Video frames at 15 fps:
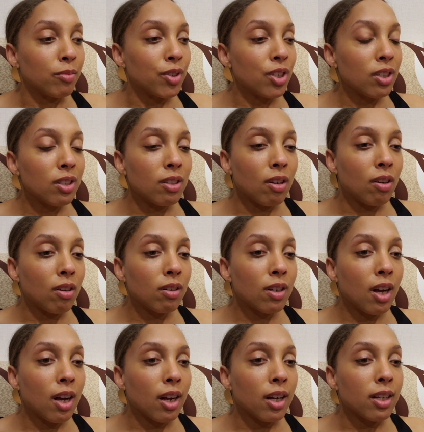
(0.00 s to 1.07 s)
just all
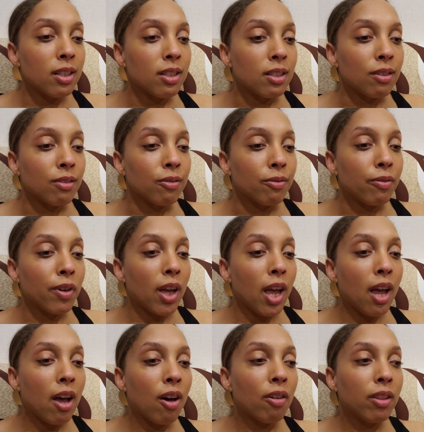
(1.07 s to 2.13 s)
kinds of
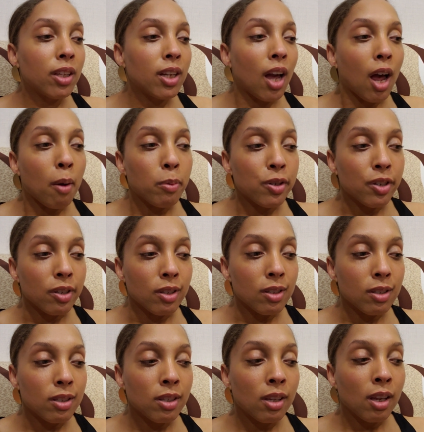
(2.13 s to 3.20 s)
healthy
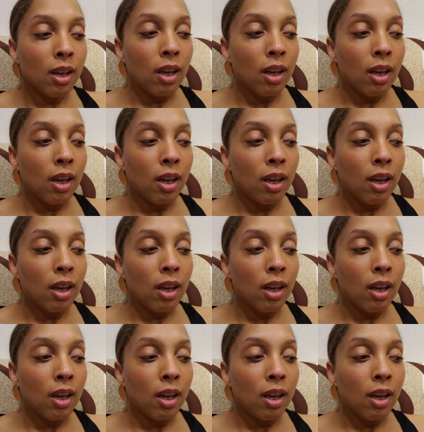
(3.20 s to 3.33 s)
options